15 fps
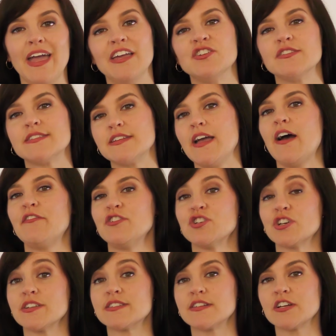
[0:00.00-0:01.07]
the agency having
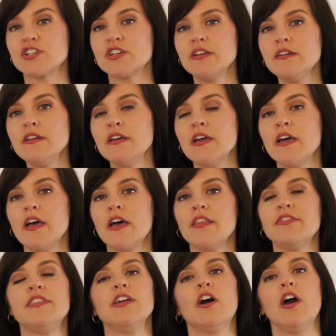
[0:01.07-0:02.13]
jurisdiction,
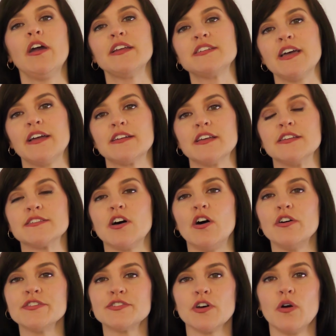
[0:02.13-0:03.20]
the architect is
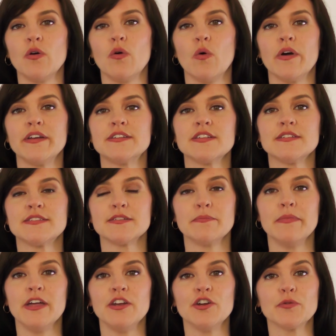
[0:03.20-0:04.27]
also going to
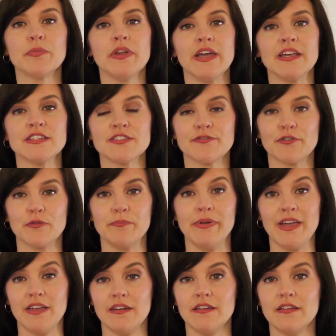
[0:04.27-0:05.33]
submit your plans for
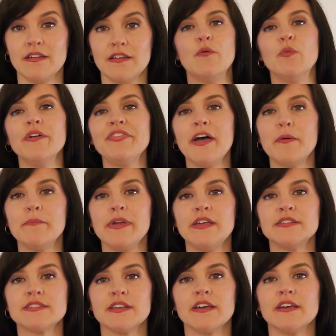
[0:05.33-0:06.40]
bid. And what that
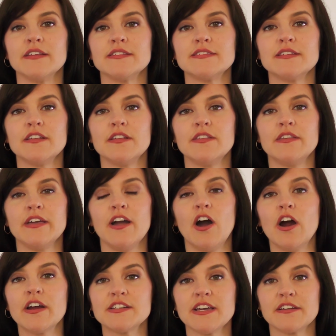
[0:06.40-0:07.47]
means is the
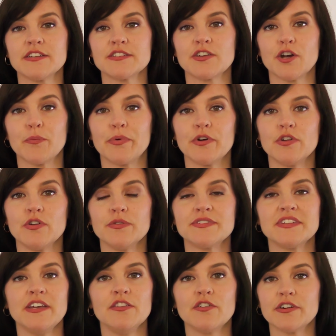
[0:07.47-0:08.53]
architect is going to
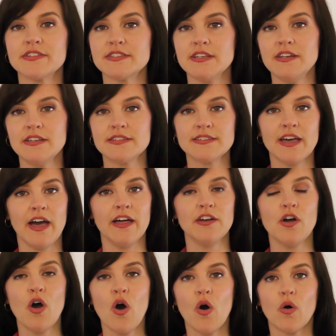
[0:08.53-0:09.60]
produce either a CD
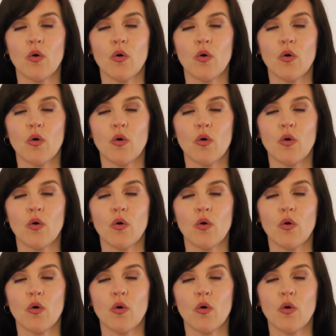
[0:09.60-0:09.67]
set